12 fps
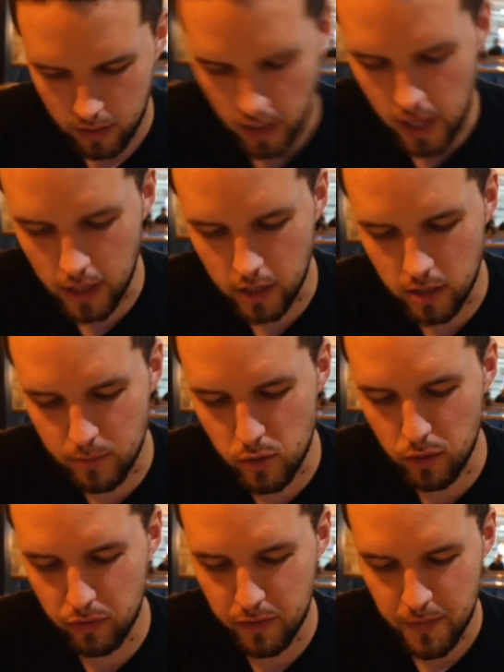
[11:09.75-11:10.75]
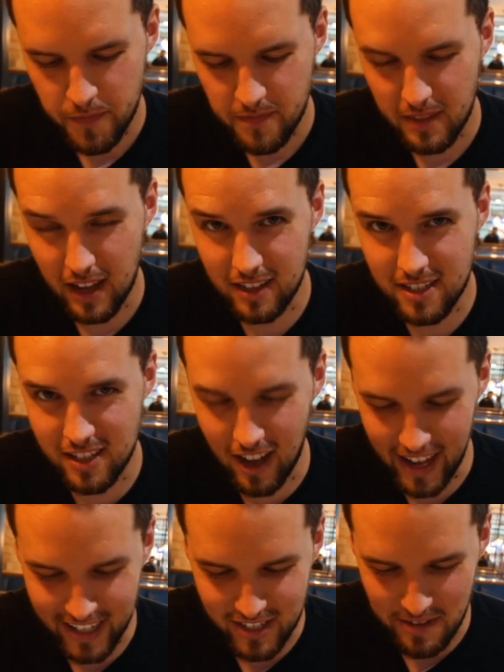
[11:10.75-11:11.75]
Okay, I need to move
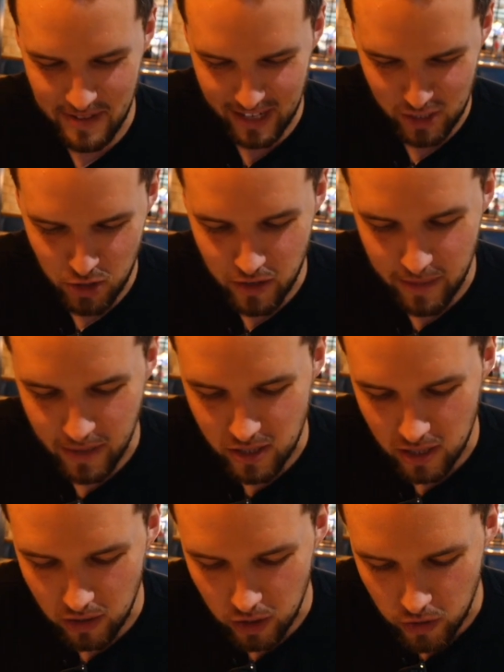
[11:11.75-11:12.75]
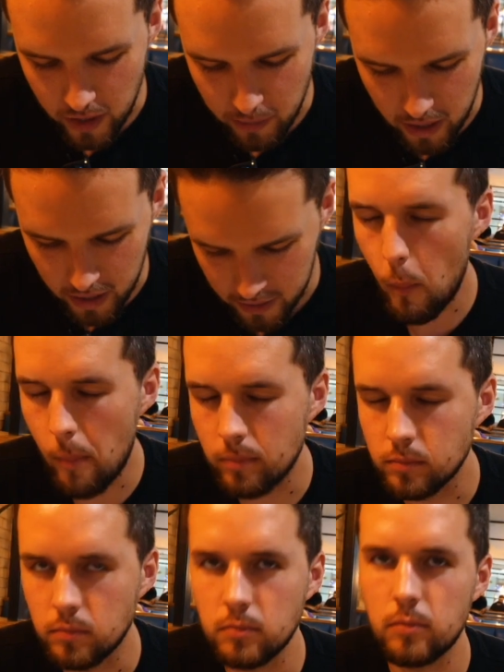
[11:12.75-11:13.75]
aside some of this cream. There's a lot of cream there.
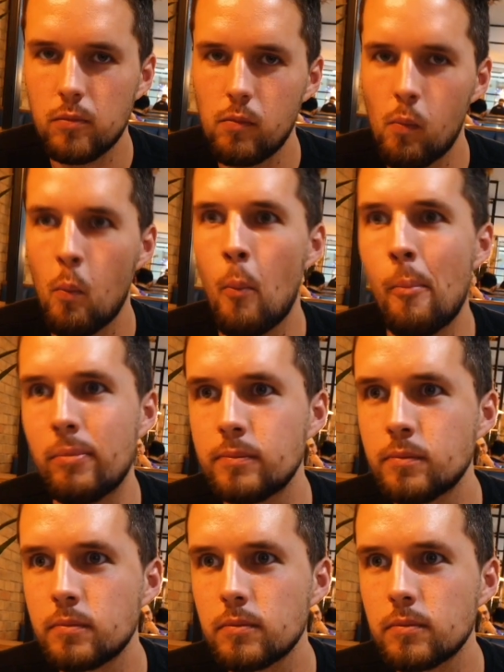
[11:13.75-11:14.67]
Mm.